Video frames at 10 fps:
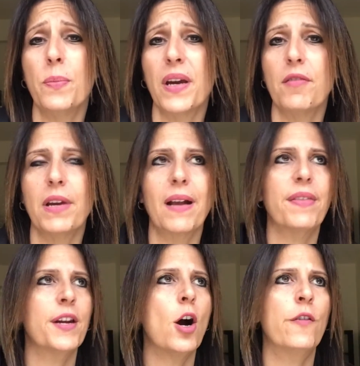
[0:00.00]
bearing, and
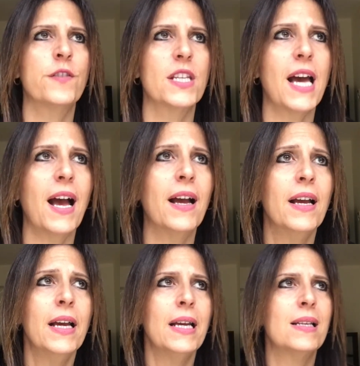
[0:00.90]
then after that
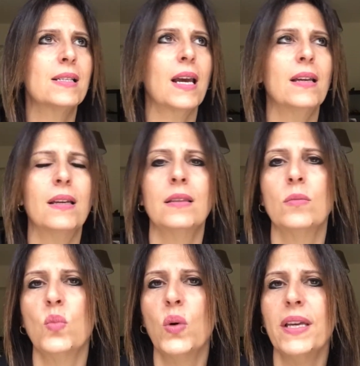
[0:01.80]
it's taken
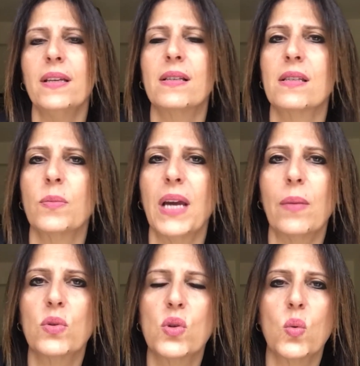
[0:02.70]
them weeks to be
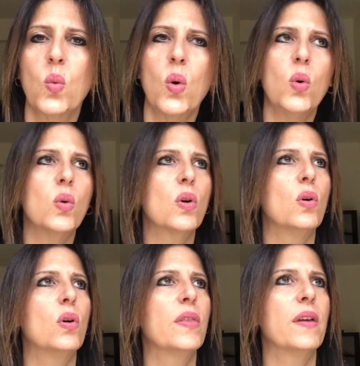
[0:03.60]
able to walk,
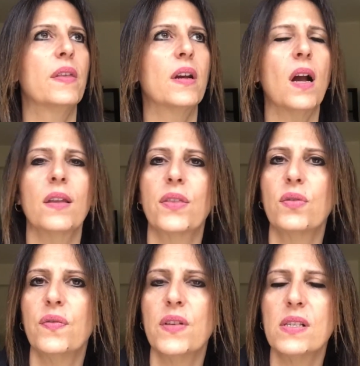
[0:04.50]
or that they're going
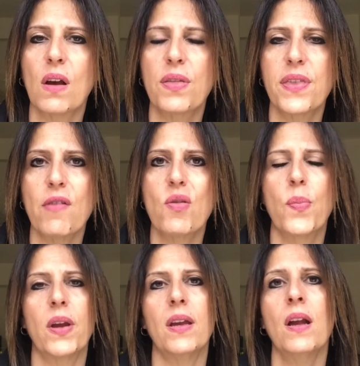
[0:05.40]
through
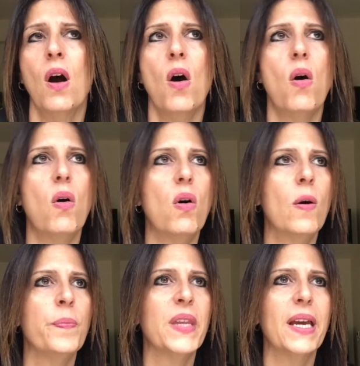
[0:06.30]
physiotherapy,
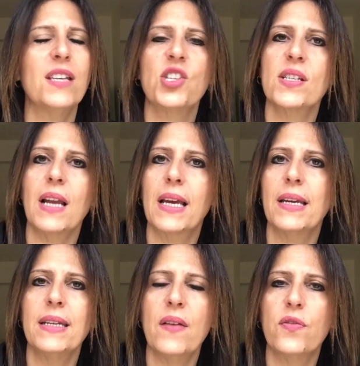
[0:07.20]
or it's just like a
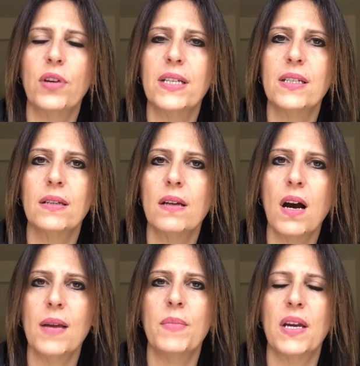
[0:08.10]
never-ending
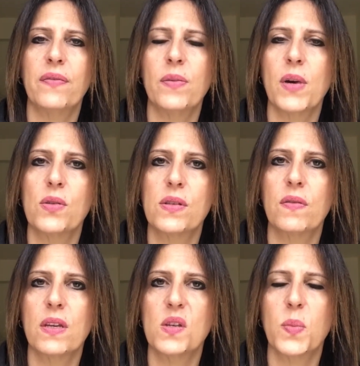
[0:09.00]
nightmare for most of
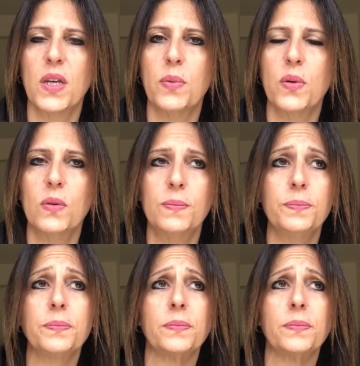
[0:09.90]
these people.